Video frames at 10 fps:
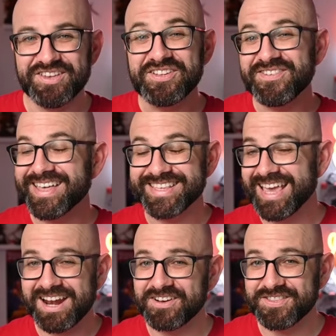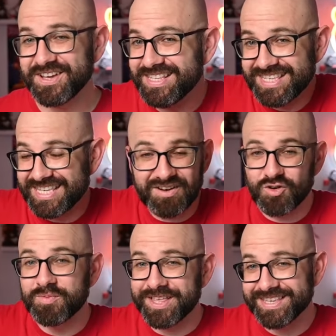you can find this handheld in
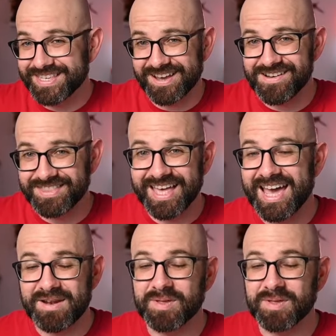several places online,